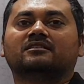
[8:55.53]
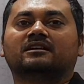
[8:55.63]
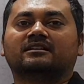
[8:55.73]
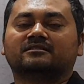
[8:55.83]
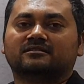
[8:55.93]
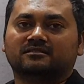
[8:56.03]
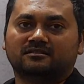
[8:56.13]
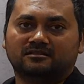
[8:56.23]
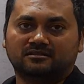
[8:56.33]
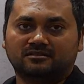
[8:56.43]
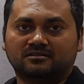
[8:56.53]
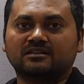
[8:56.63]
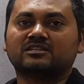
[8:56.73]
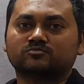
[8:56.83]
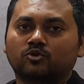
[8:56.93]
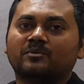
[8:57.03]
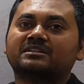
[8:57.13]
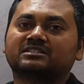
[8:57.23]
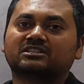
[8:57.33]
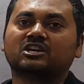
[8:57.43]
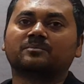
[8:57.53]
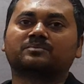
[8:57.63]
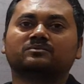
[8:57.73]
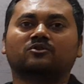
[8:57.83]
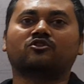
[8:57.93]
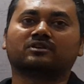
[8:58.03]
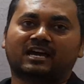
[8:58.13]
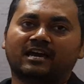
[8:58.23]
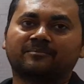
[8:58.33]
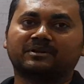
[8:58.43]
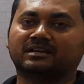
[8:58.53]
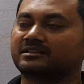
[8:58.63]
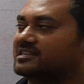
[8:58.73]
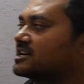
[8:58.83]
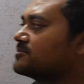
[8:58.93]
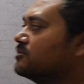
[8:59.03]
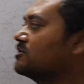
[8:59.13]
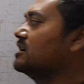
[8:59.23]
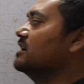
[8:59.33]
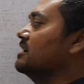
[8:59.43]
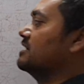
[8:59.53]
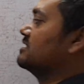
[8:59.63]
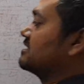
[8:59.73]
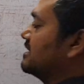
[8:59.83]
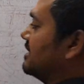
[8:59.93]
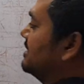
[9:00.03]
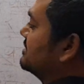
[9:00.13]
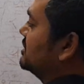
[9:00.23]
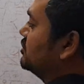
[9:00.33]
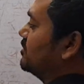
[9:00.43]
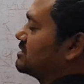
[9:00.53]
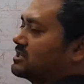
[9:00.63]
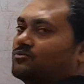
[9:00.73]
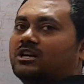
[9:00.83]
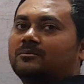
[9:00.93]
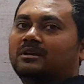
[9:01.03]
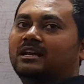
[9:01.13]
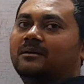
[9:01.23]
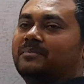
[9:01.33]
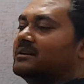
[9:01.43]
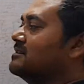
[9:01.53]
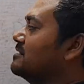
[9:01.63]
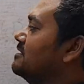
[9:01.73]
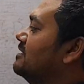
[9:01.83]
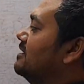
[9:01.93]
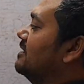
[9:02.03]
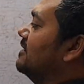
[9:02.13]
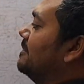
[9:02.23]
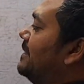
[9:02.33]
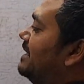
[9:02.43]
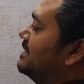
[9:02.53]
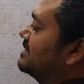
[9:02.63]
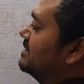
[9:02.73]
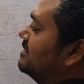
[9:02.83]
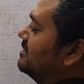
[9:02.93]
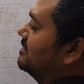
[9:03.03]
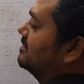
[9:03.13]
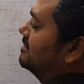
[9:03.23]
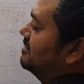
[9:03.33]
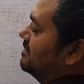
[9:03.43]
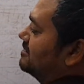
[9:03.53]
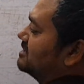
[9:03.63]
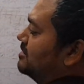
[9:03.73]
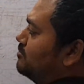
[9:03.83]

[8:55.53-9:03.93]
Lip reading: and these movements keep on happening. Therefore, in the second situation, what will happen? That the